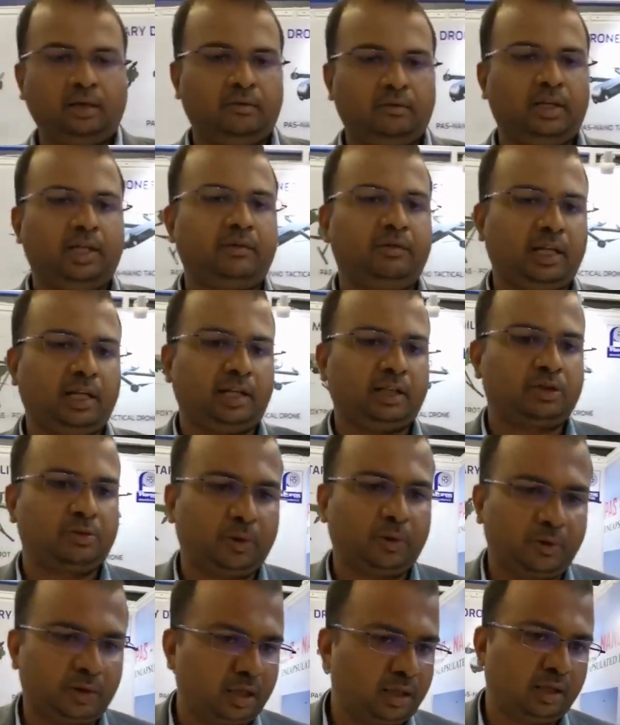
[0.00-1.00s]
where we are
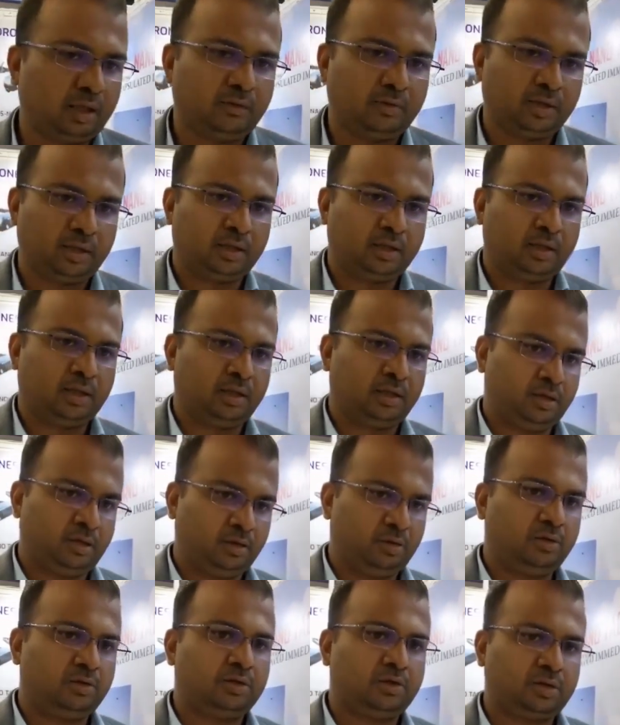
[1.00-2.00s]
exporting our
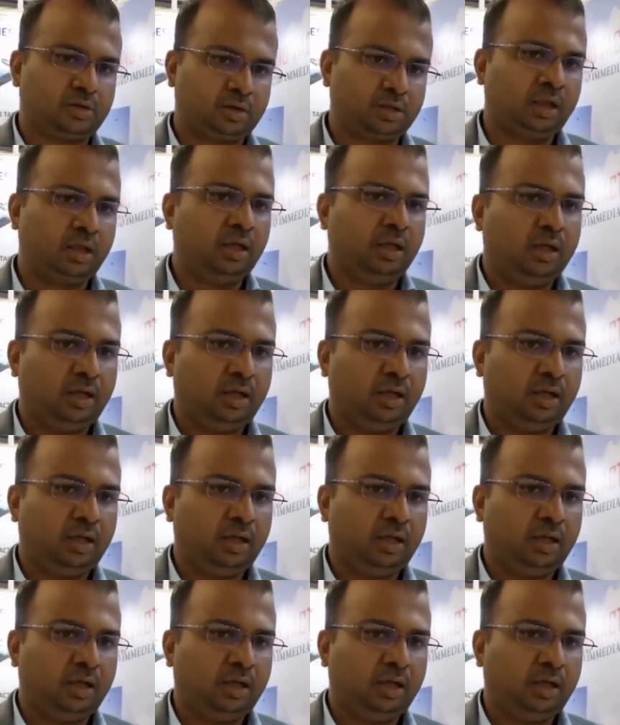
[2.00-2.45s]
drones